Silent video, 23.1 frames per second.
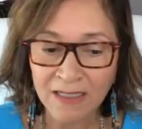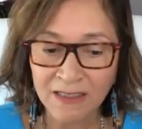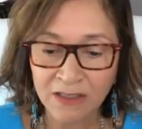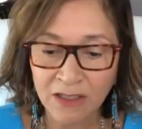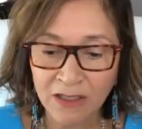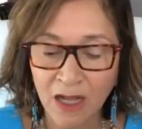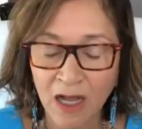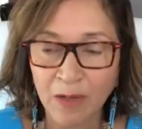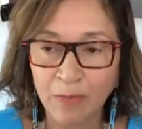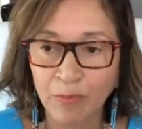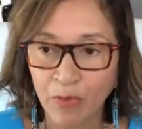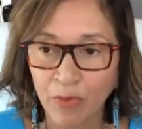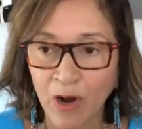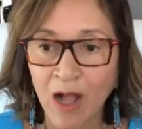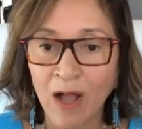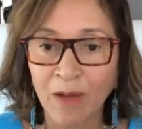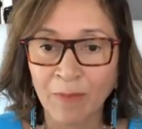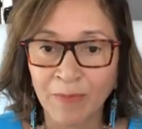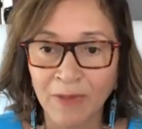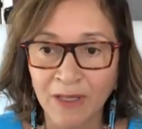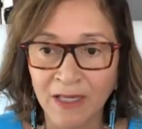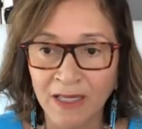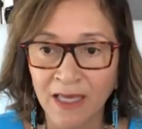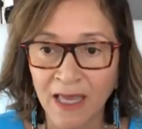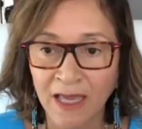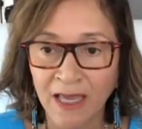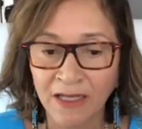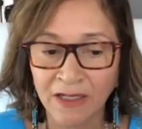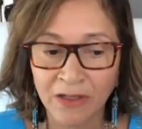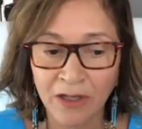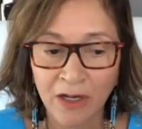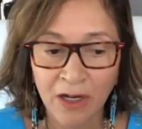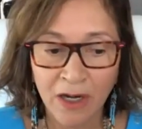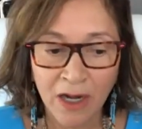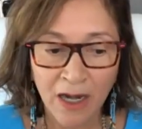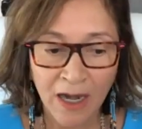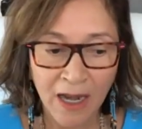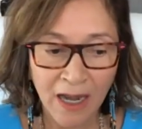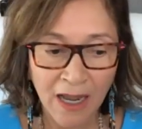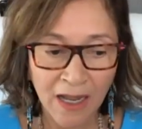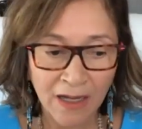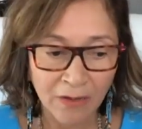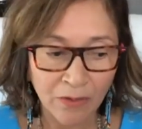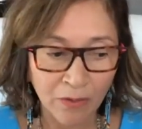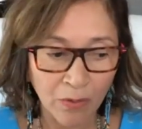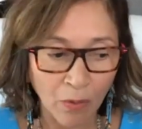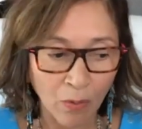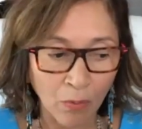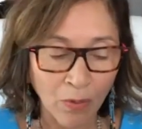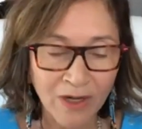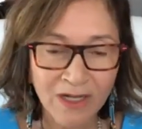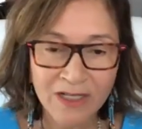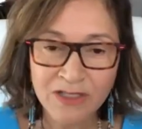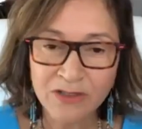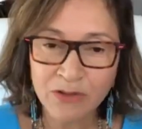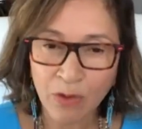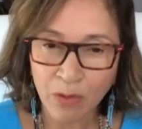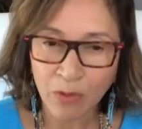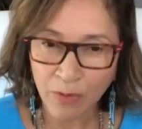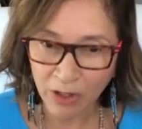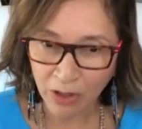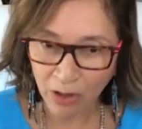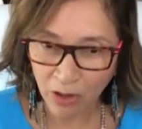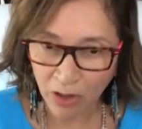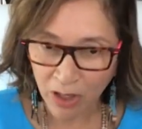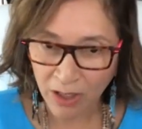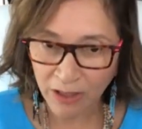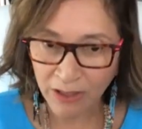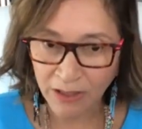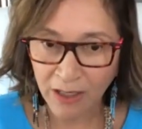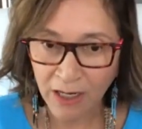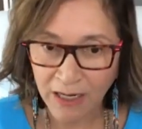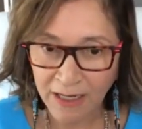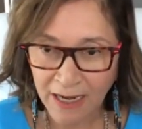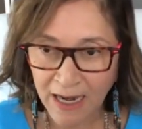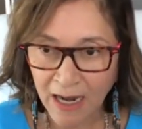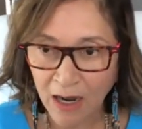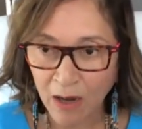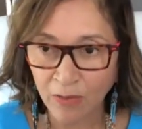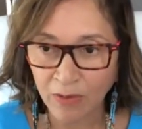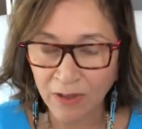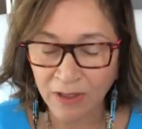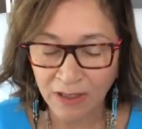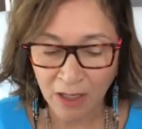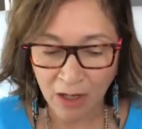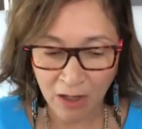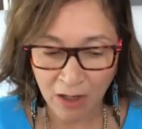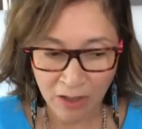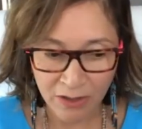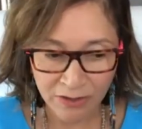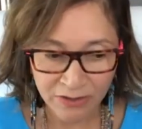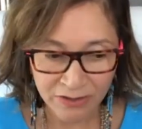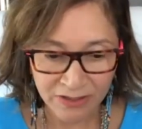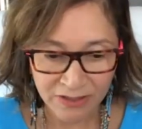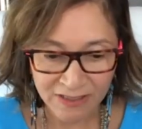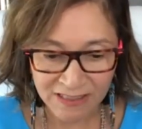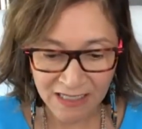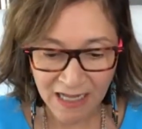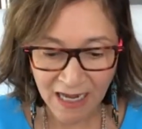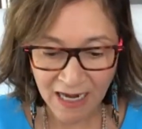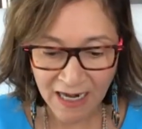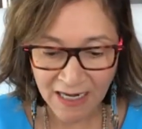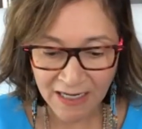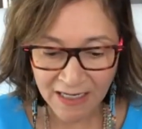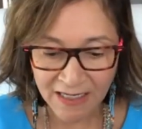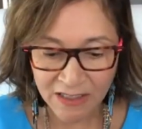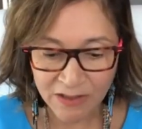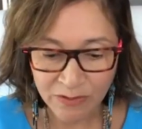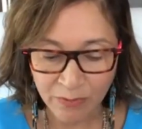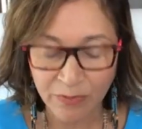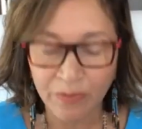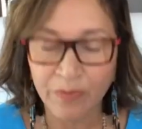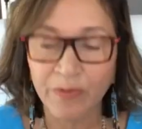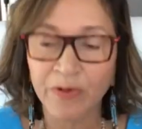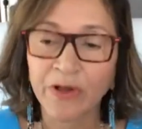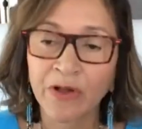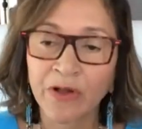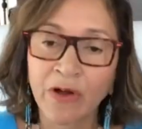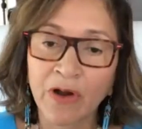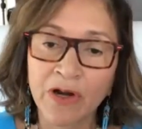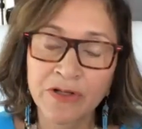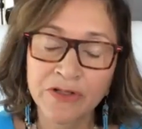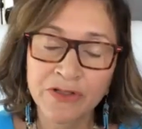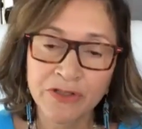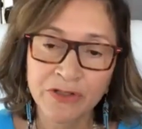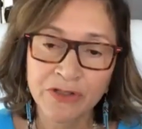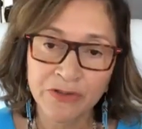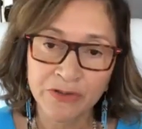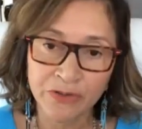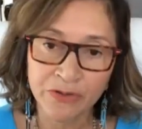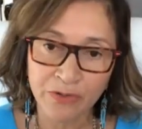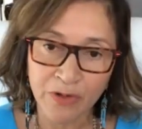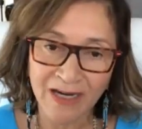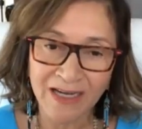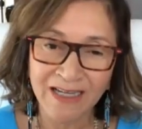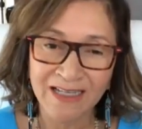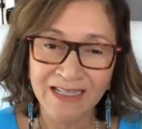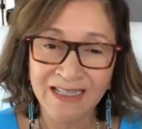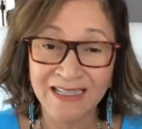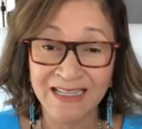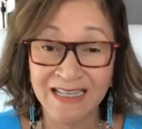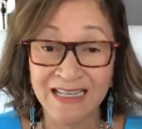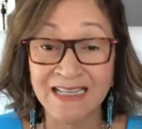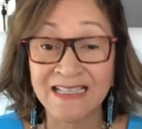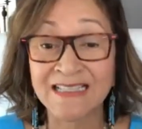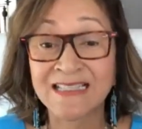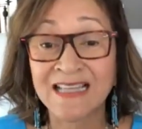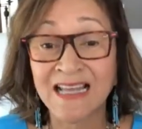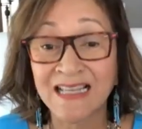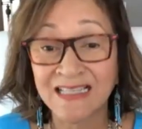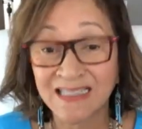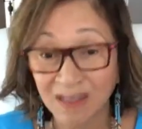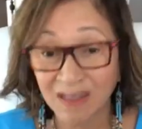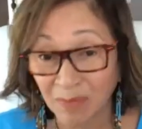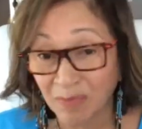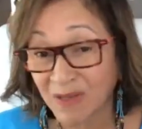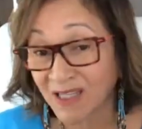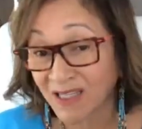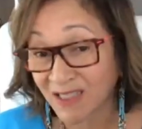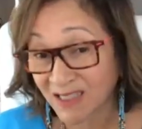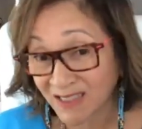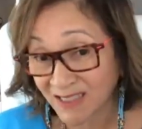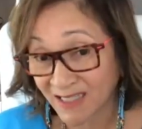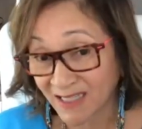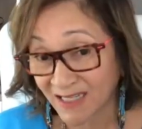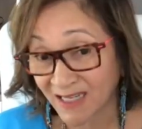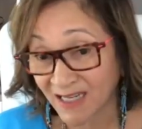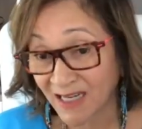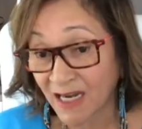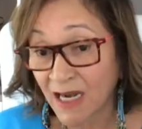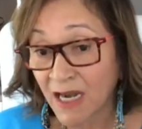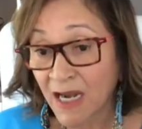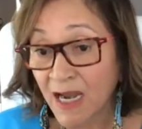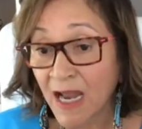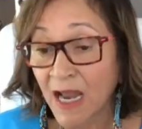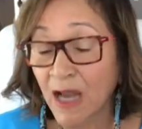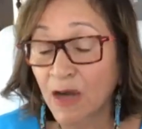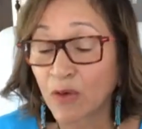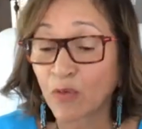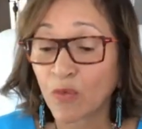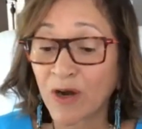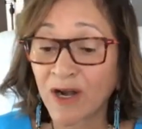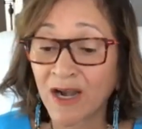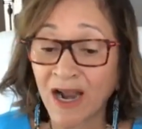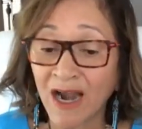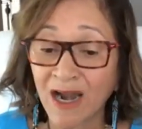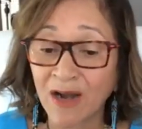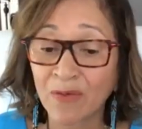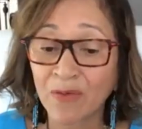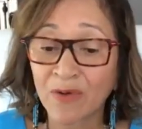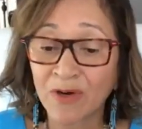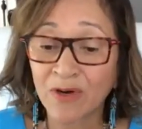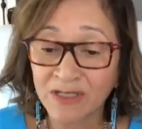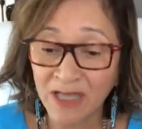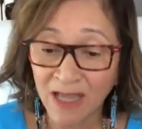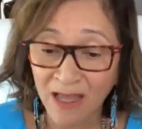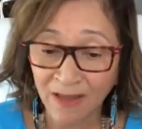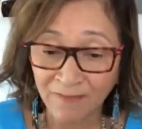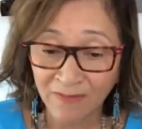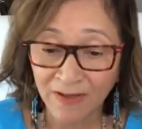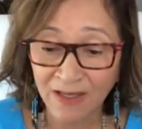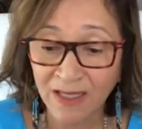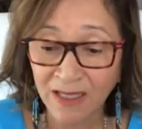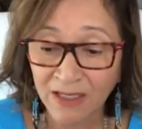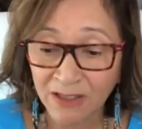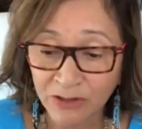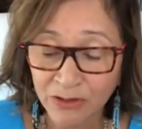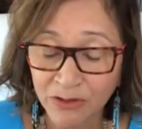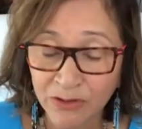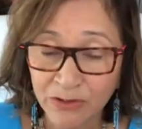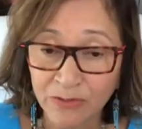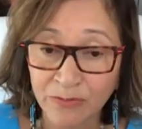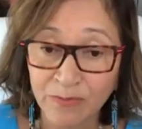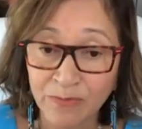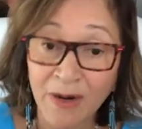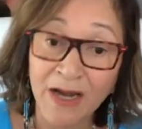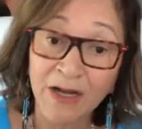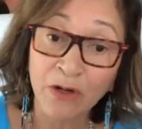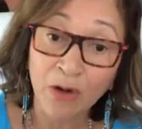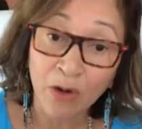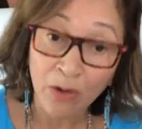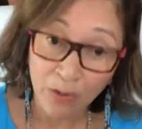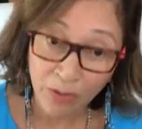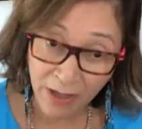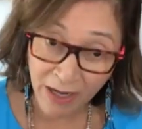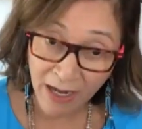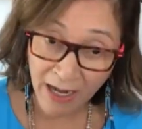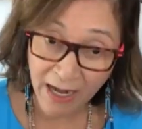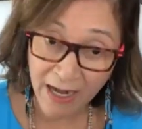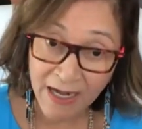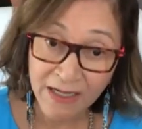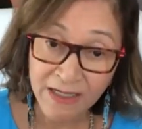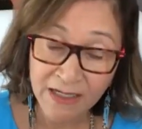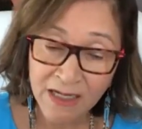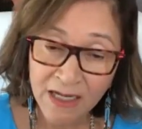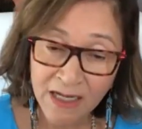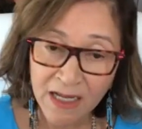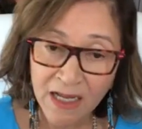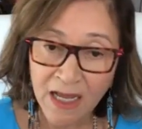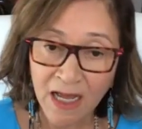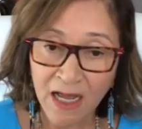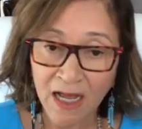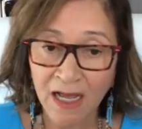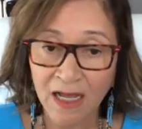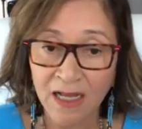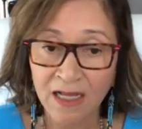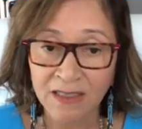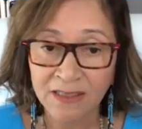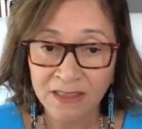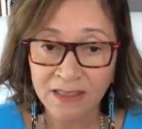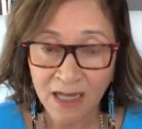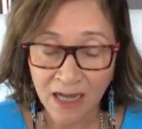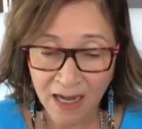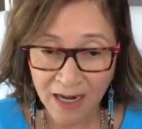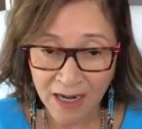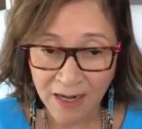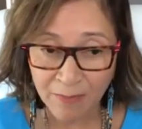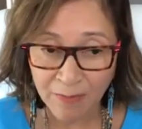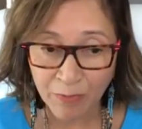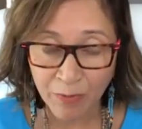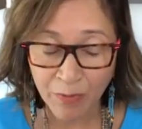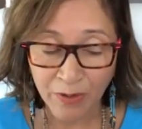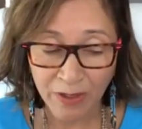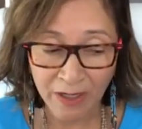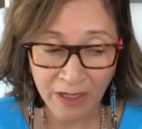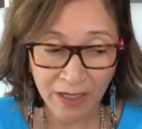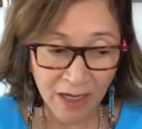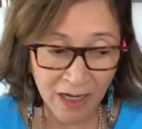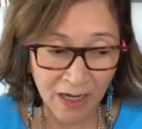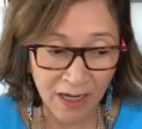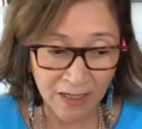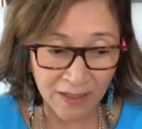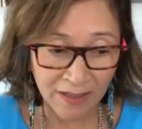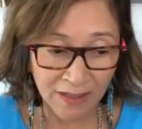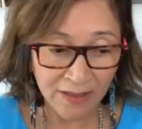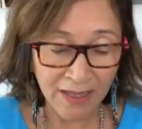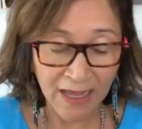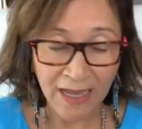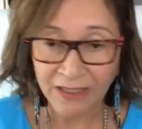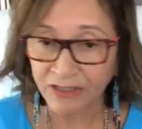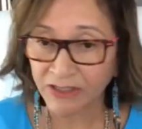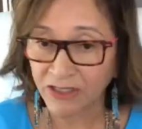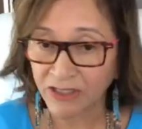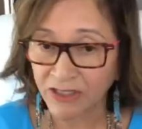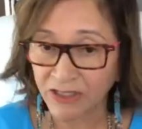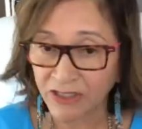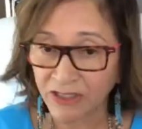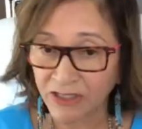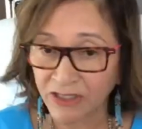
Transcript: God brought me and And what is going on now in our societies with regards to drug and the accessibility. And when I was heavy into my cocaine uh, time, when that just